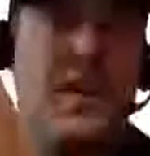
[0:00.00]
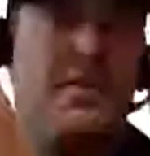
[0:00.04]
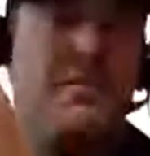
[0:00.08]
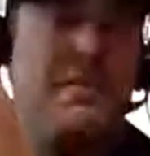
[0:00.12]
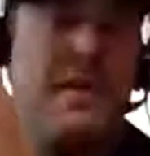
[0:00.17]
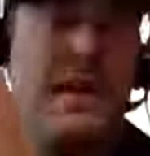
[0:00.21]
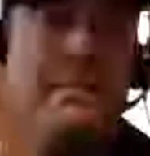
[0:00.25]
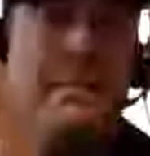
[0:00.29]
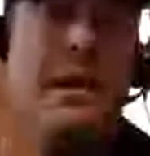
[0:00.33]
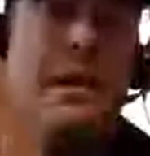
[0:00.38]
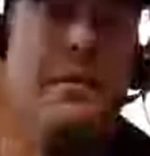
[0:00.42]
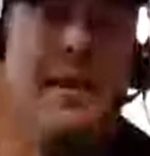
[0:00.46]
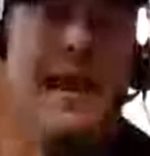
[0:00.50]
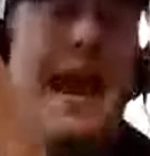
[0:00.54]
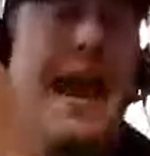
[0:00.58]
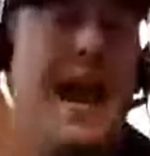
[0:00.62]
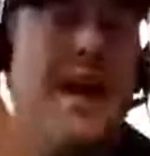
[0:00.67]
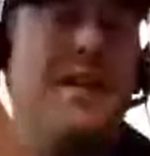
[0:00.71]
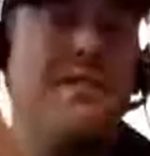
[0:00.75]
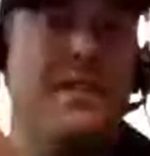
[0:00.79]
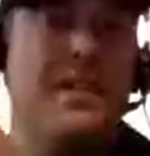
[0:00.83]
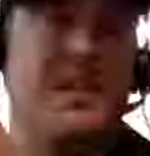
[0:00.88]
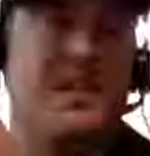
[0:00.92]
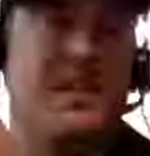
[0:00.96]
They maybe
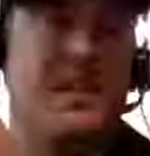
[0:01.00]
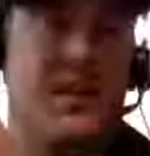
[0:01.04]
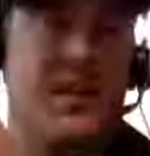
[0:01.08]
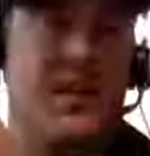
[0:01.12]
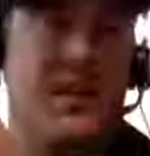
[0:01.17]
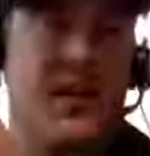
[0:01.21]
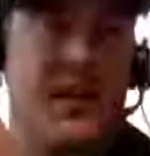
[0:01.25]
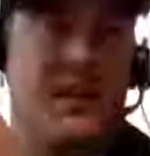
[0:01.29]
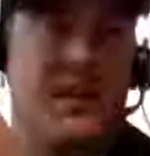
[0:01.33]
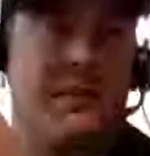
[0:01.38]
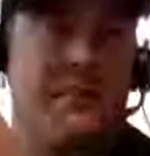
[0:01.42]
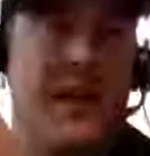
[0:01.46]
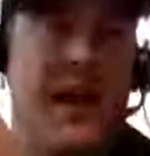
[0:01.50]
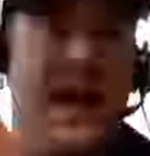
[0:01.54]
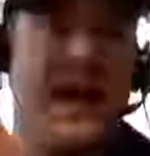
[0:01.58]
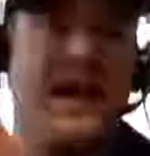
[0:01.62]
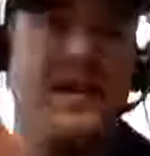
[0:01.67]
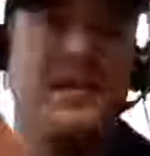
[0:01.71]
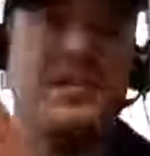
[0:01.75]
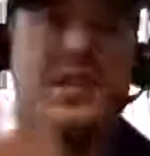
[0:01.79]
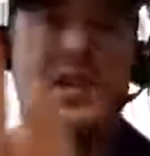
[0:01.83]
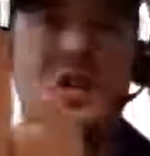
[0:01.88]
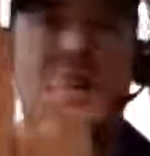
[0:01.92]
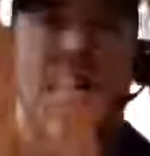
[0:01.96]
haven't in the
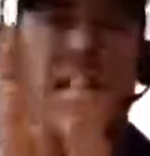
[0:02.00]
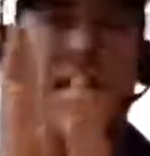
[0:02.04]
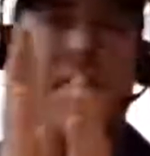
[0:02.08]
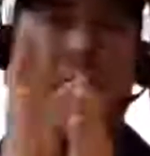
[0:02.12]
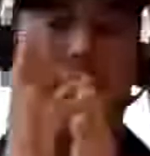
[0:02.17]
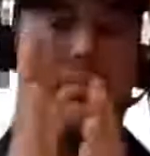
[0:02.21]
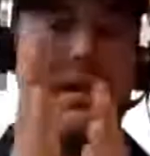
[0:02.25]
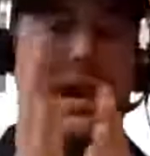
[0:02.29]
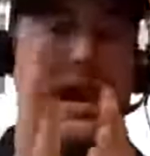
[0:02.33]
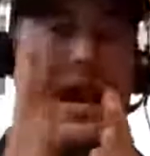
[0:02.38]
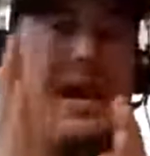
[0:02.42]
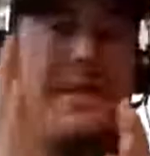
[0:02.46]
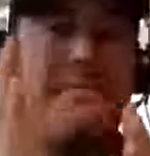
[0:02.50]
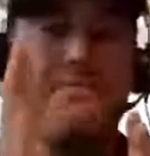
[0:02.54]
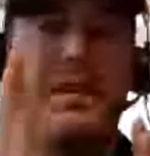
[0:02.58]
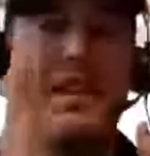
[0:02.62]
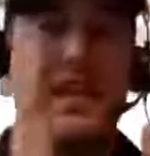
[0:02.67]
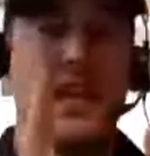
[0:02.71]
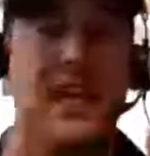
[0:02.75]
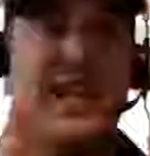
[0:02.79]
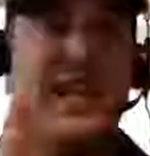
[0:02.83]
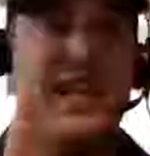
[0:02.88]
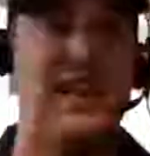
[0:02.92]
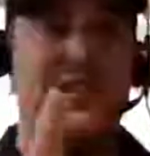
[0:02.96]
past, but I
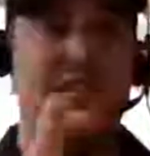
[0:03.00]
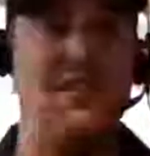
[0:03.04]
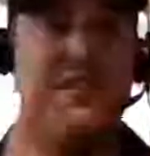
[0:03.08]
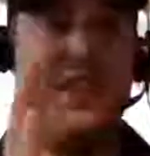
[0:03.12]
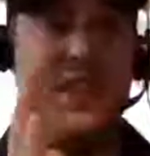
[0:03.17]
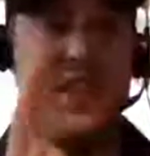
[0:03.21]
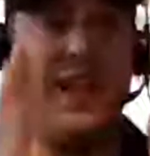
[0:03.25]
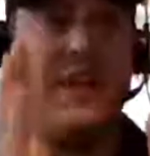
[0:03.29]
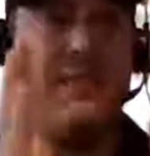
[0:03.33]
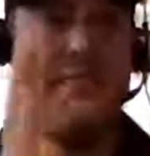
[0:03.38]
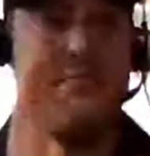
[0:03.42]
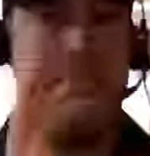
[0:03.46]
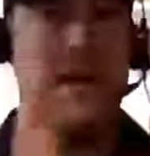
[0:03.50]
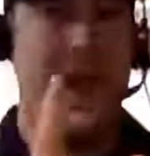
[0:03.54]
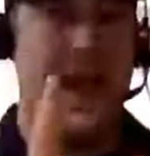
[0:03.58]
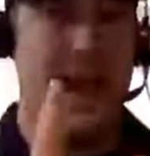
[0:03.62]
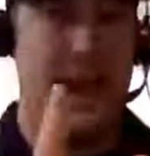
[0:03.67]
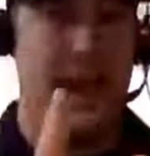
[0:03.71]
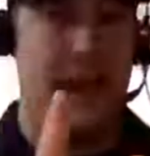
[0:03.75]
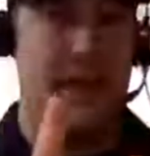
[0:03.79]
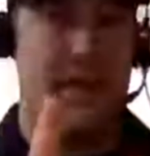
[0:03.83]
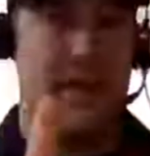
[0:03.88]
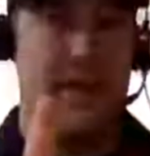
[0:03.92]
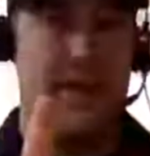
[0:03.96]
believe they
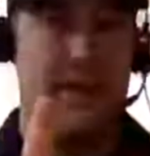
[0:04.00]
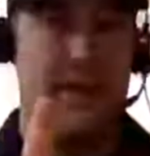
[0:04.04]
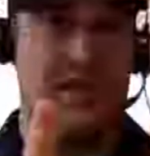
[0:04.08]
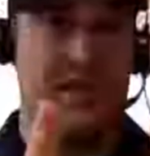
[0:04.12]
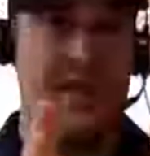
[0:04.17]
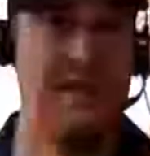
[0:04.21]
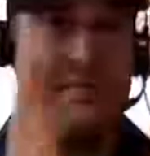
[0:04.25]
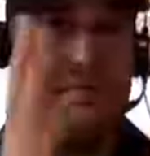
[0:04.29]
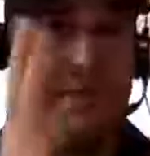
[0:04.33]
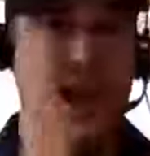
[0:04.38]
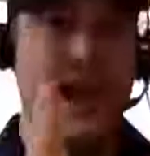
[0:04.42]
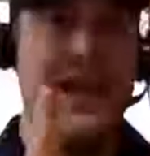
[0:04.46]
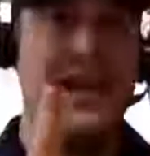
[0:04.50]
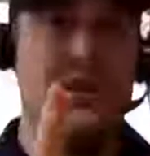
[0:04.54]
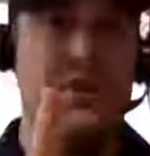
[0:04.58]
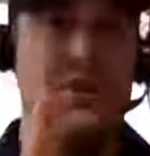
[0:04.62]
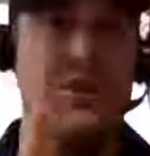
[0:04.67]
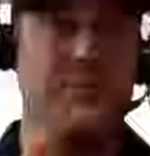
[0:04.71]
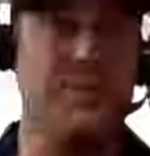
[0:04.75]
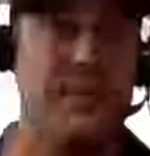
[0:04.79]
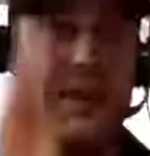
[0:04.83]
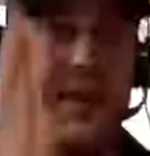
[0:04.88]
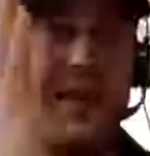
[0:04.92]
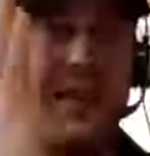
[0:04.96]
may. They may
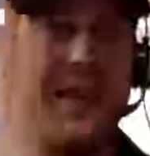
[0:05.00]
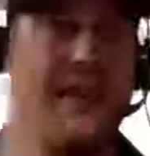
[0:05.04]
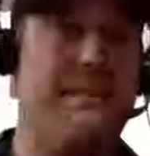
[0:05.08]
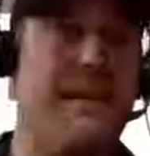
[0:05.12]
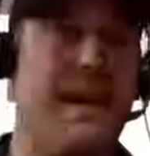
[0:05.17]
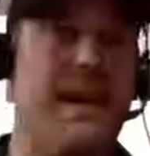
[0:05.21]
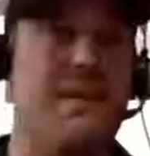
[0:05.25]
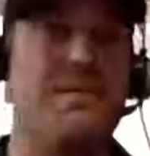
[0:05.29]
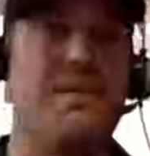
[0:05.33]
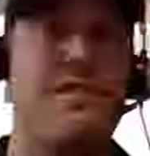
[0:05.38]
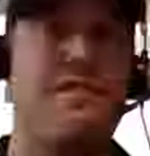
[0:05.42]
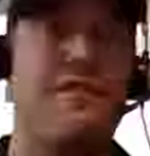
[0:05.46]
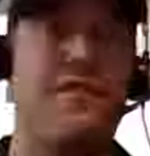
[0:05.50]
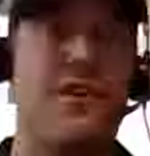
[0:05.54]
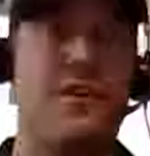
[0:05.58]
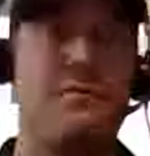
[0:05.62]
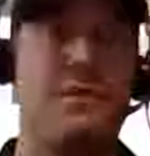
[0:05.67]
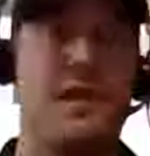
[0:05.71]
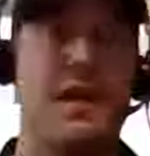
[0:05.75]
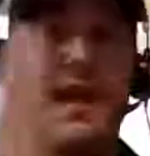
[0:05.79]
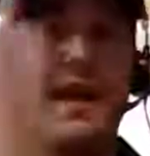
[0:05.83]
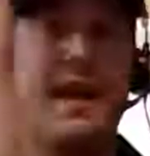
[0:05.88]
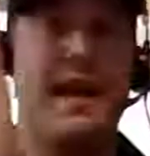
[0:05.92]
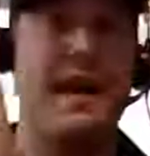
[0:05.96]
use me, they may refer
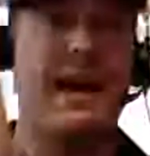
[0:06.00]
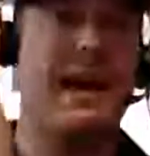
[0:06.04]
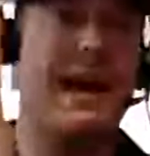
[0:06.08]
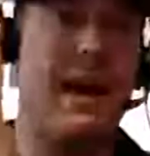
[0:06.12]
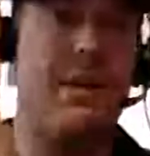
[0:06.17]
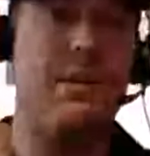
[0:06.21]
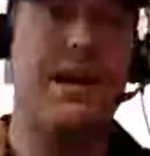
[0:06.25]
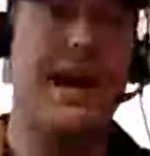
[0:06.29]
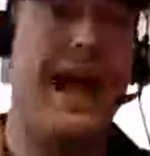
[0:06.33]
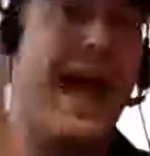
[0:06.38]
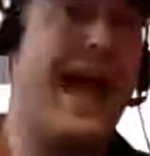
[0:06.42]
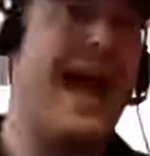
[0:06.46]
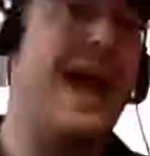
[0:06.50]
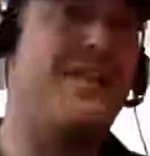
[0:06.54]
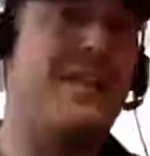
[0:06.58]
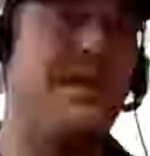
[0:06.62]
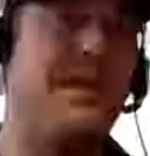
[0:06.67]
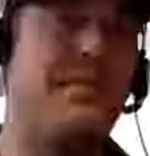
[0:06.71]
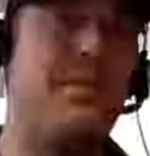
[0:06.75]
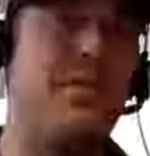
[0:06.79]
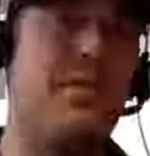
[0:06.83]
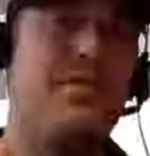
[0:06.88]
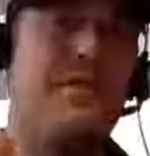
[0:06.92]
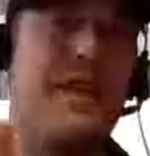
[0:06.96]
me, and I want to add
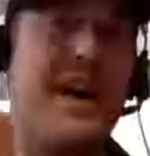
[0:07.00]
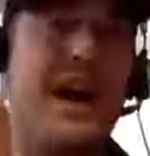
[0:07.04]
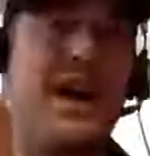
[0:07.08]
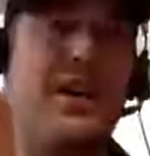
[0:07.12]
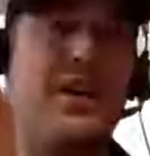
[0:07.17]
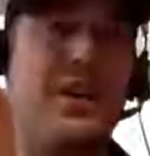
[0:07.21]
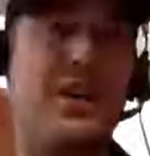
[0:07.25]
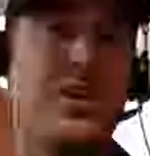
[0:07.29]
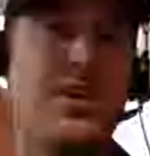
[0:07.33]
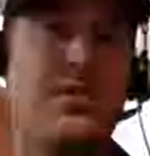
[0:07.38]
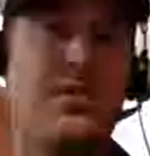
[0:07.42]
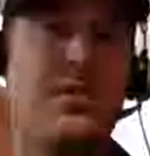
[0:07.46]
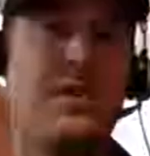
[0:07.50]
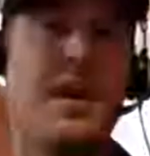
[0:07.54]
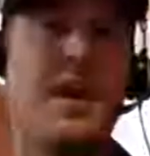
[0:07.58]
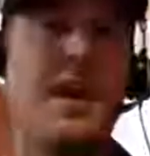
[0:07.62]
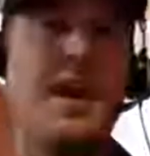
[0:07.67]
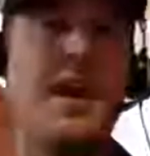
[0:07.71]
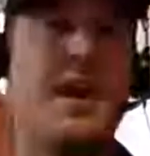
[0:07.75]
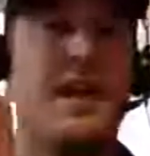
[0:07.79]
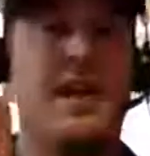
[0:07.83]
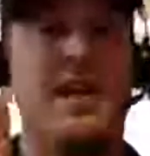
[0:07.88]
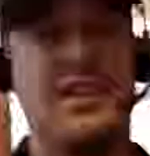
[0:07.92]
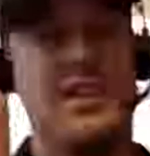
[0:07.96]
them more value
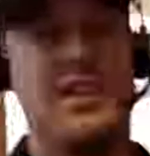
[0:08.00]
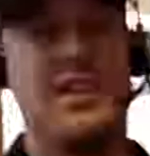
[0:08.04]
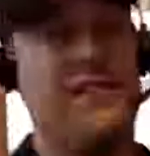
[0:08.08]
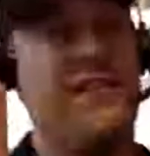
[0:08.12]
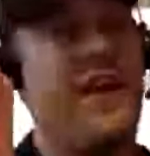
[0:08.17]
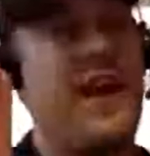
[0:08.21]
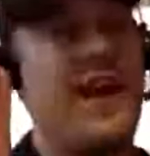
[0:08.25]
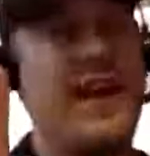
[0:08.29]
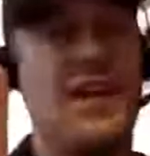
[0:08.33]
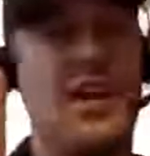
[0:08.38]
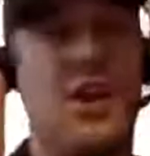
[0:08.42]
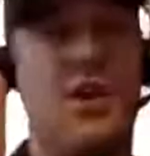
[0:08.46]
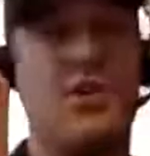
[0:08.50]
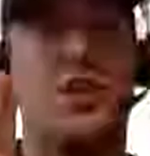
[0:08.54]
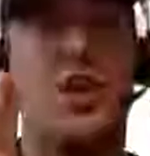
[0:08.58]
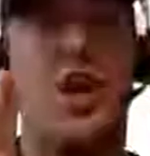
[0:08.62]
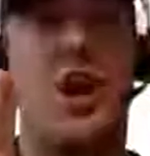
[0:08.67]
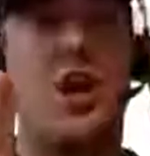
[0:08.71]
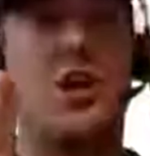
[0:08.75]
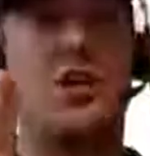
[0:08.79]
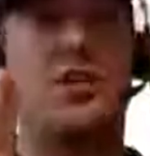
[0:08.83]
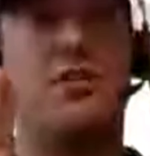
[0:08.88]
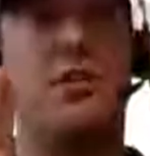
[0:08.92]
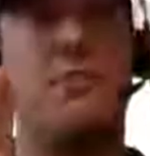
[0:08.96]
because if I go
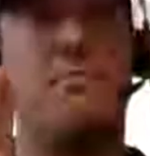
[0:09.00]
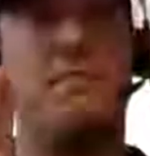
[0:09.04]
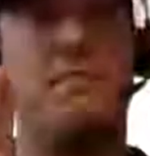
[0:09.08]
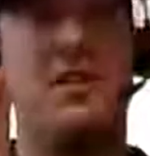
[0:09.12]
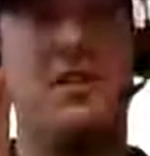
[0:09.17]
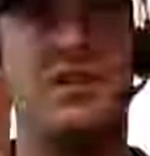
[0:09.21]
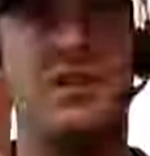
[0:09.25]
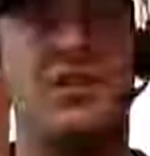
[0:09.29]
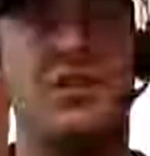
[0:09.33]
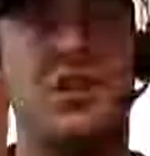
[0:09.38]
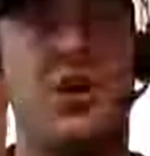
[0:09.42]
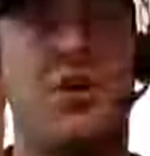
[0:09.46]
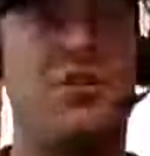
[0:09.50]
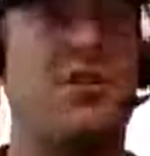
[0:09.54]
talk to a business